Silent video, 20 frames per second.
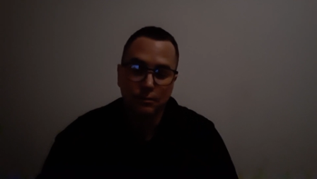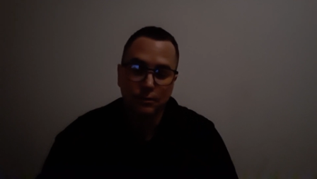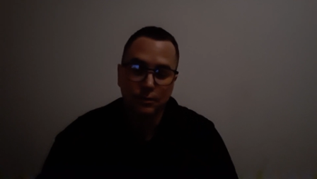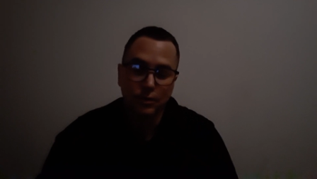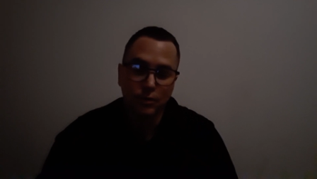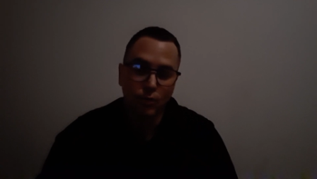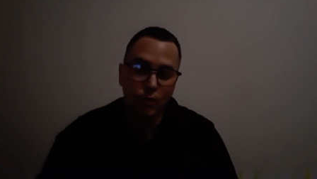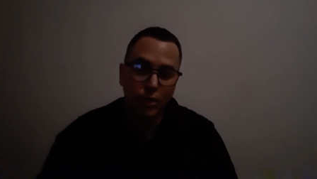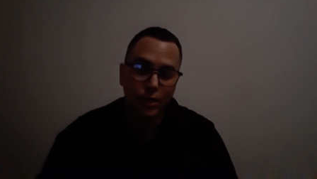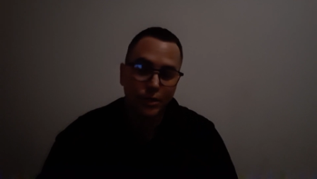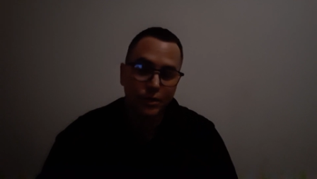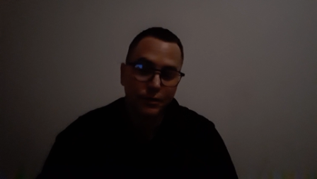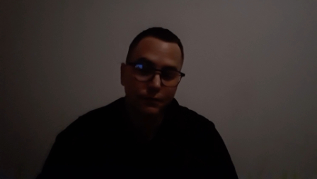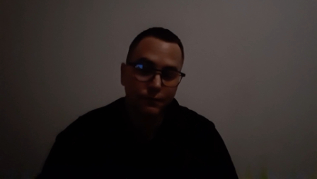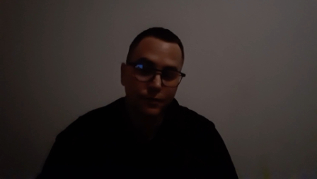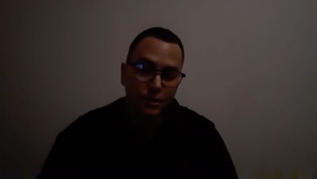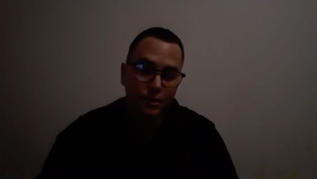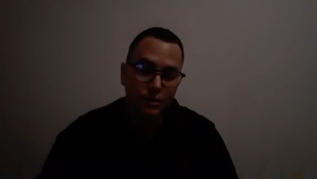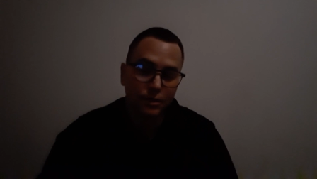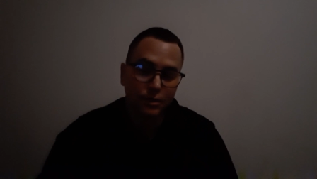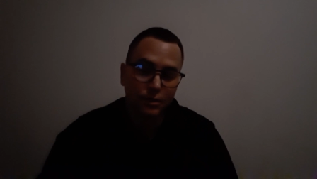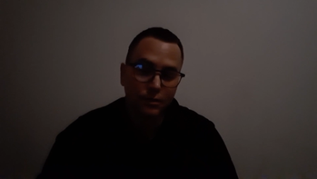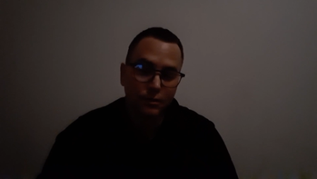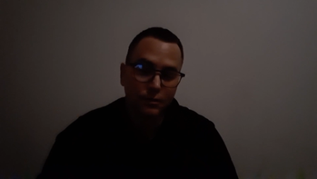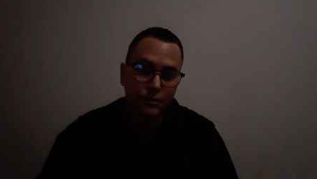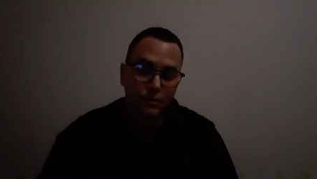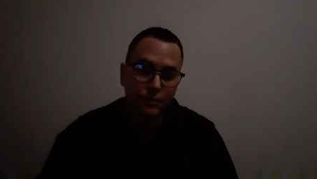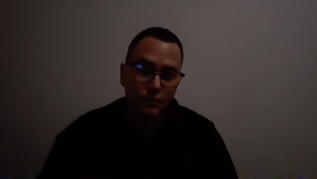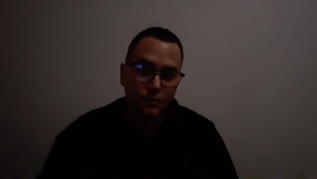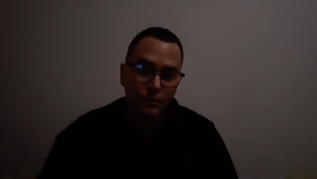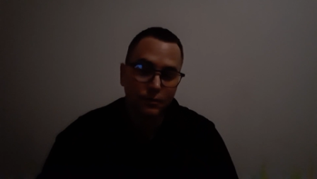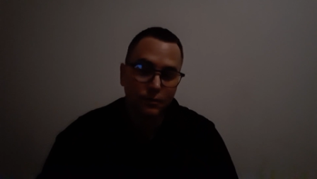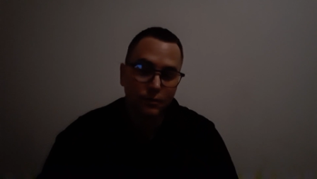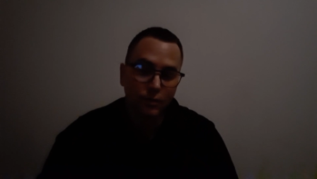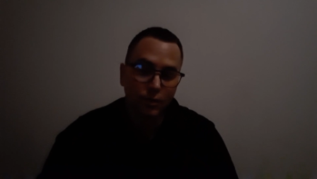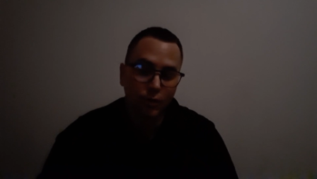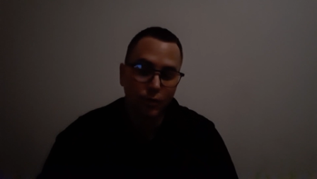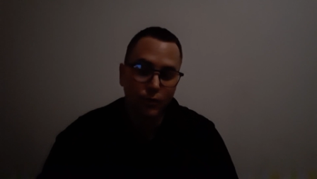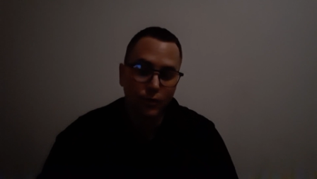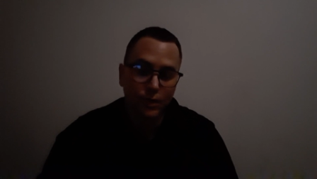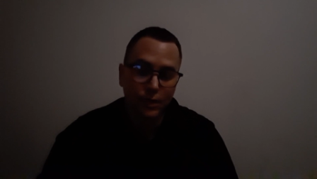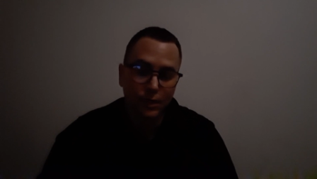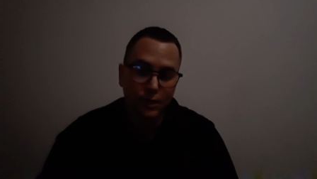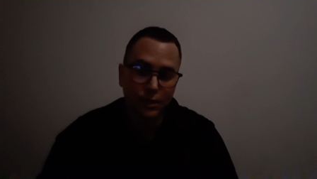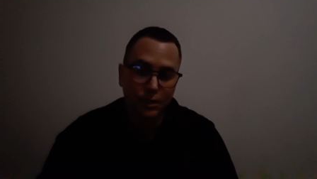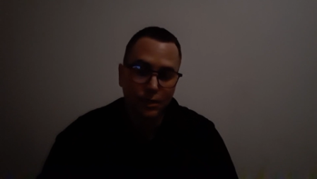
to watch a video or read